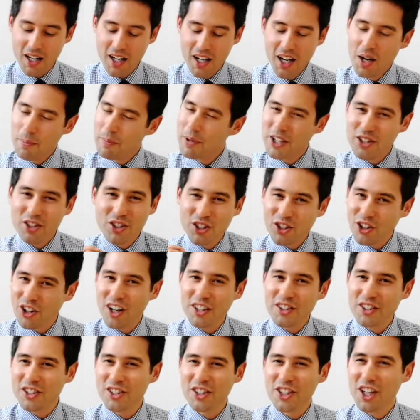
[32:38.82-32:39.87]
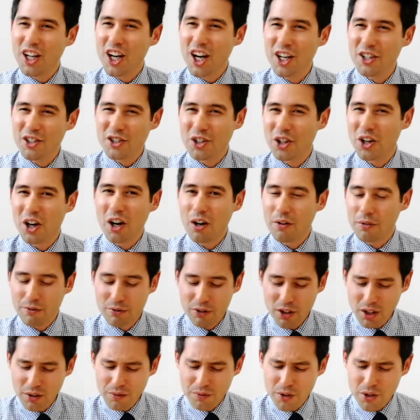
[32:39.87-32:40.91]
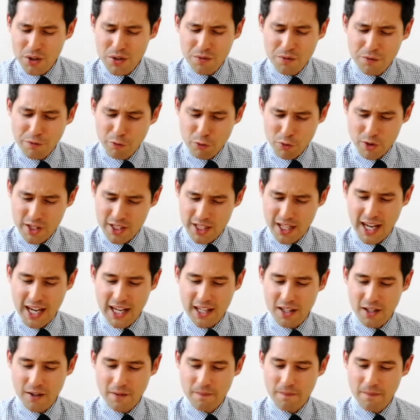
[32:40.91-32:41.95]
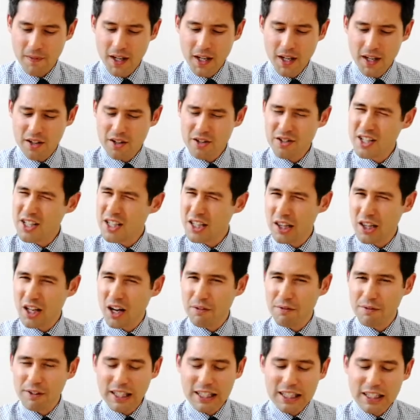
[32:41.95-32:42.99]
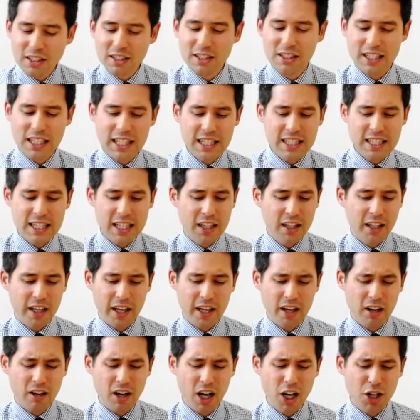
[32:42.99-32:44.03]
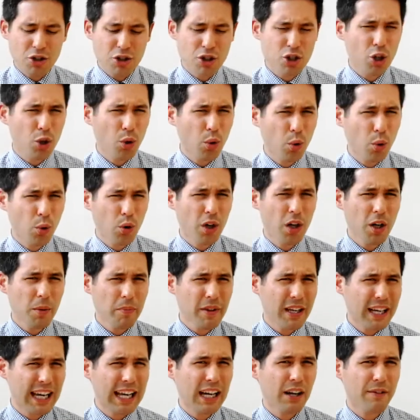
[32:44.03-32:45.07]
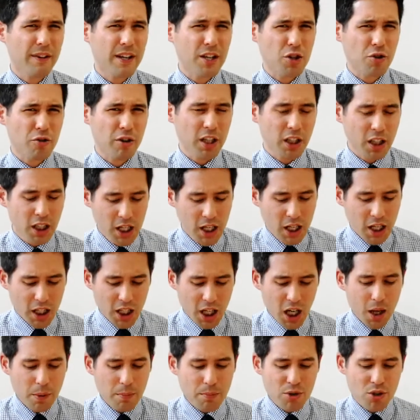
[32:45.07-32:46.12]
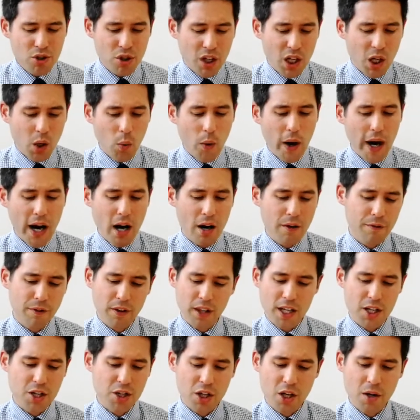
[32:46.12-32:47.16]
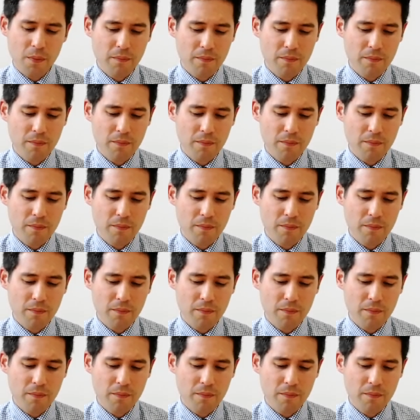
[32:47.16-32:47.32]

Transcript: because God doesn't cut us off. Look at verse 14. There's this lovely little detail here. As Jehoram, the king of Israel, comes to inquire of Elisha,